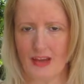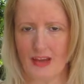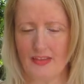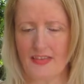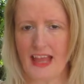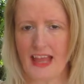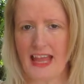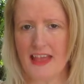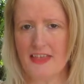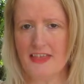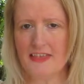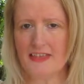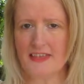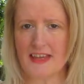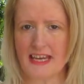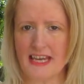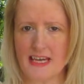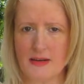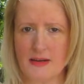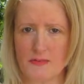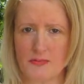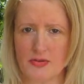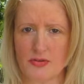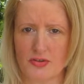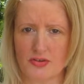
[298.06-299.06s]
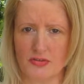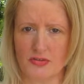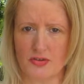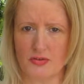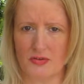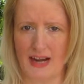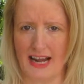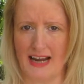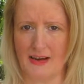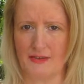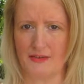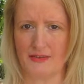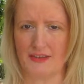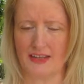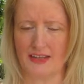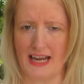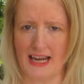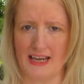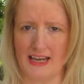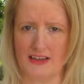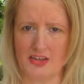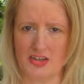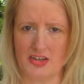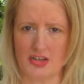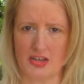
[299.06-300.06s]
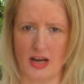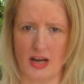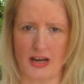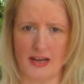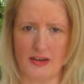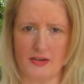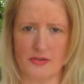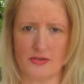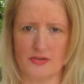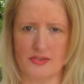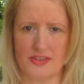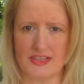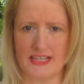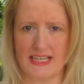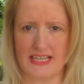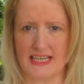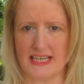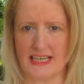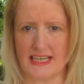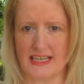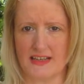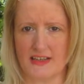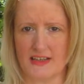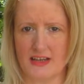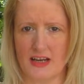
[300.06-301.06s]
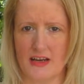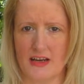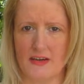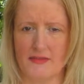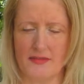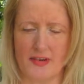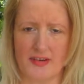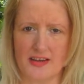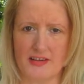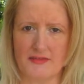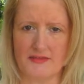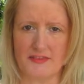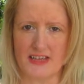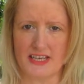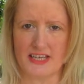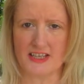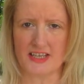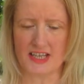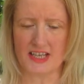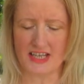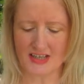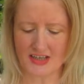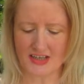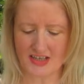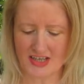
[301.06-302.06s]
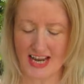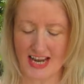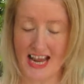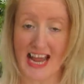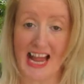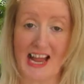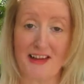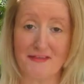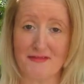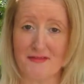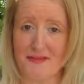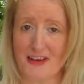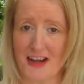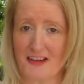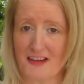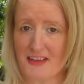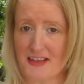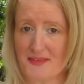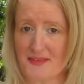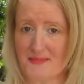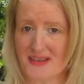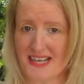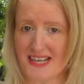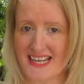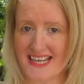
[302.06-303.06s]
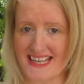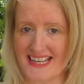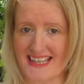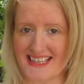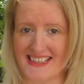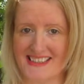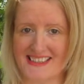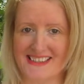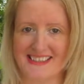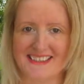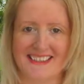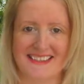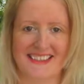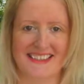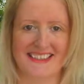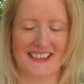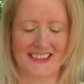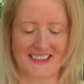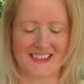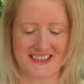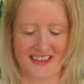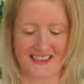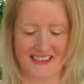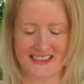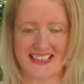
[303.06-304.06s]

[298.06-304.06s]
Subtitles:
their theme throughout their styles is very vintage and very me. So